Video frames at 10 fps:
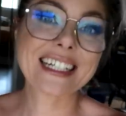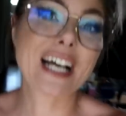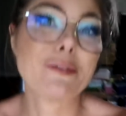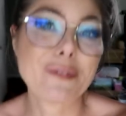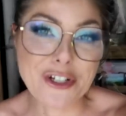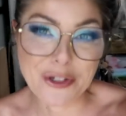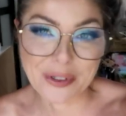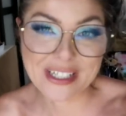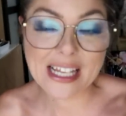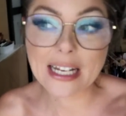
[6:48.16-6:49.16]
comfy
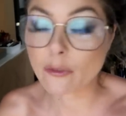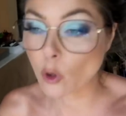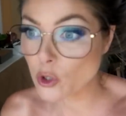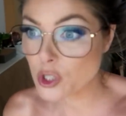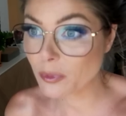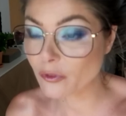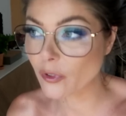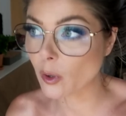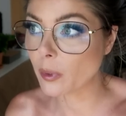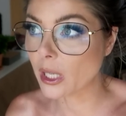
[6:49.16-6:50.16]
shorts. And I've also been
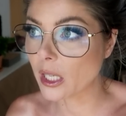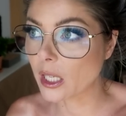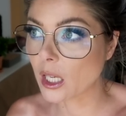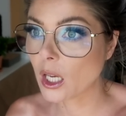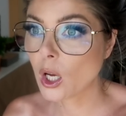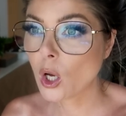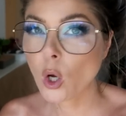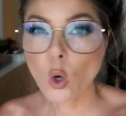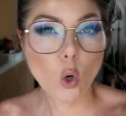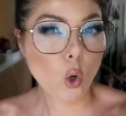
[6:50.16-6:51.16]
filming
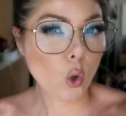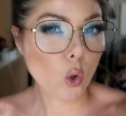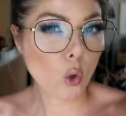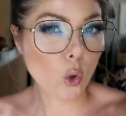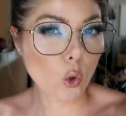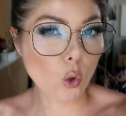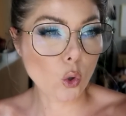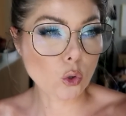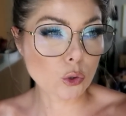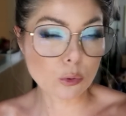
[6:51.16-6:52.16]

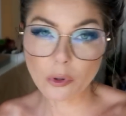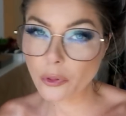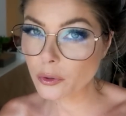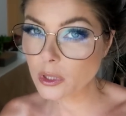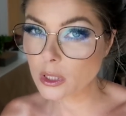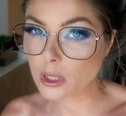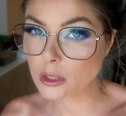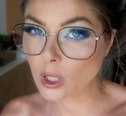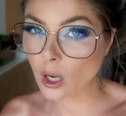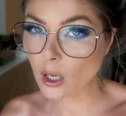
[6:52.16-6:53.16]
2 or 3
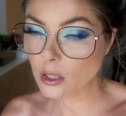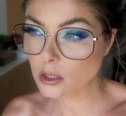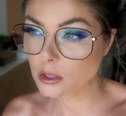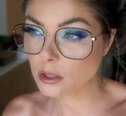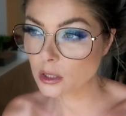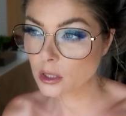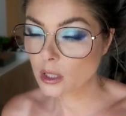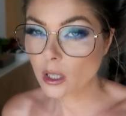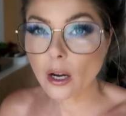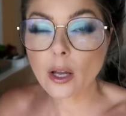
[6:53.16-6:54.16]
TikToks.
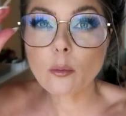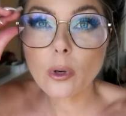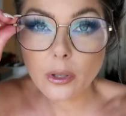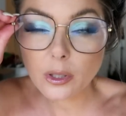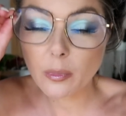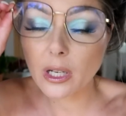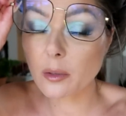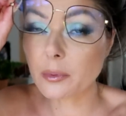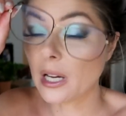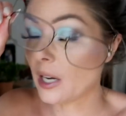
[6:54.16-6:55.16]
I am wearing the
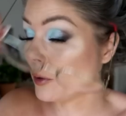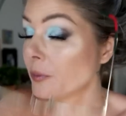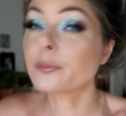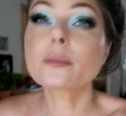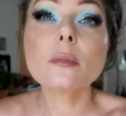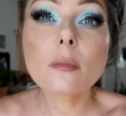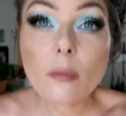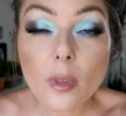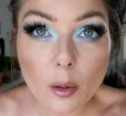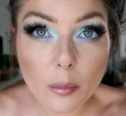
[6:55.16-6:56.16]
makeup now.
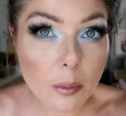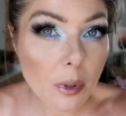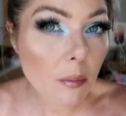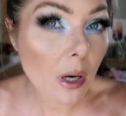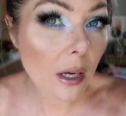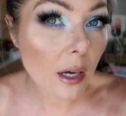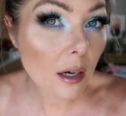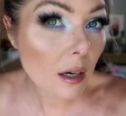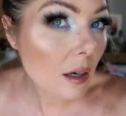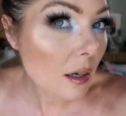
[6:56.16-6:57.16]
Maybe my
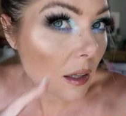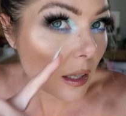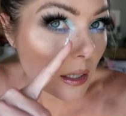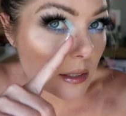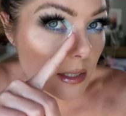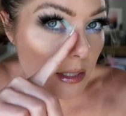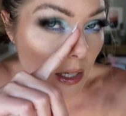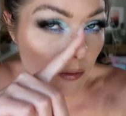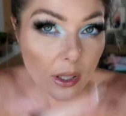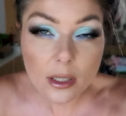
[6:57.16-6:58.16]
glasses
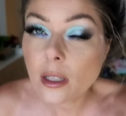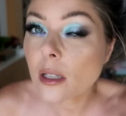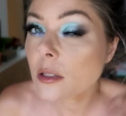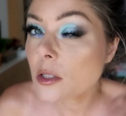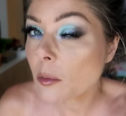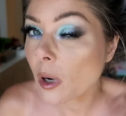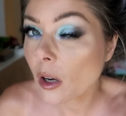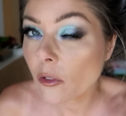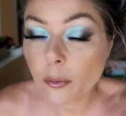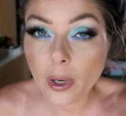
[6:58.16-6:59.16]
have like taken some
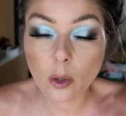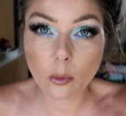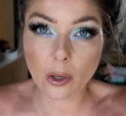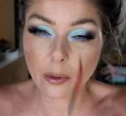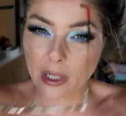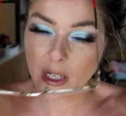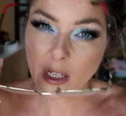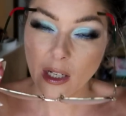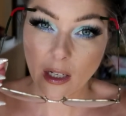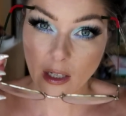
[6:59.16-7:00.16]
off, but I'm wearing
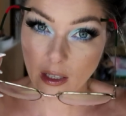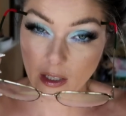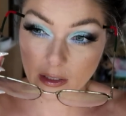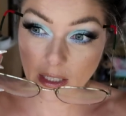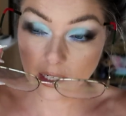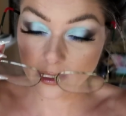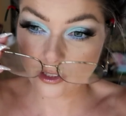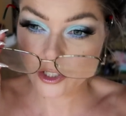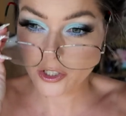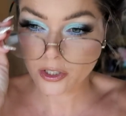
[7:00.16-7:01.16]

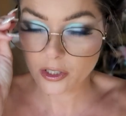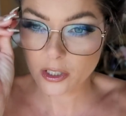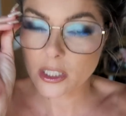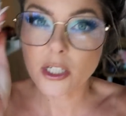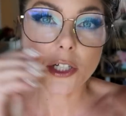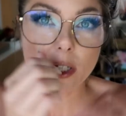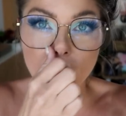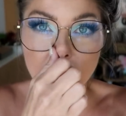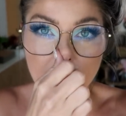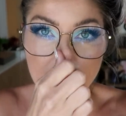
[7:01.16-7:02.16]
that
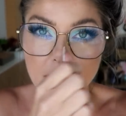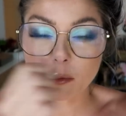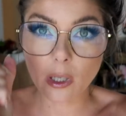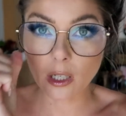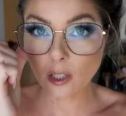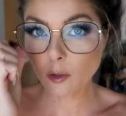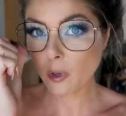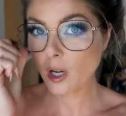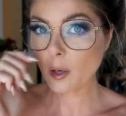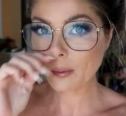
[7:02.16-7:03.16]
seashell collection by
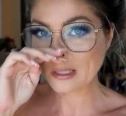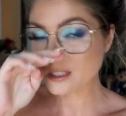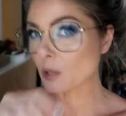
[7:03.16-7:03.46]
ColourPop and